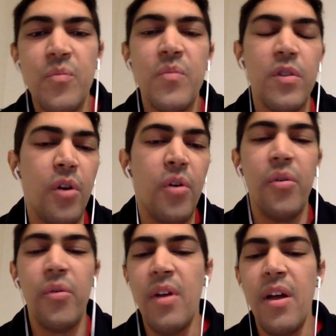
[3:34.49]

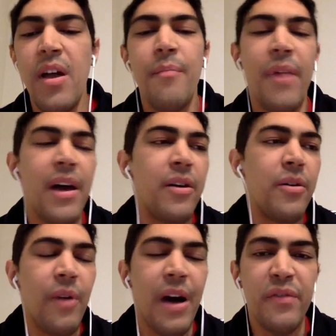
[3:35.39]
So my
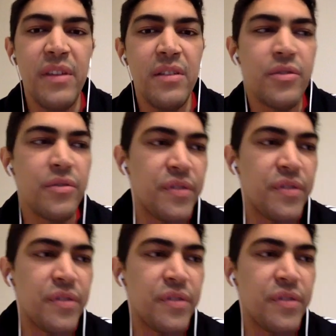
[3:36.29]
wife needs to
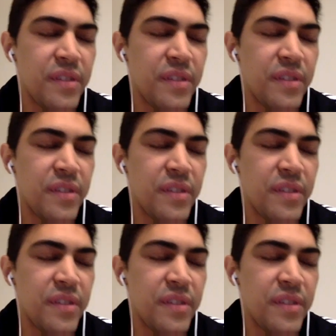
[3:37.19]
study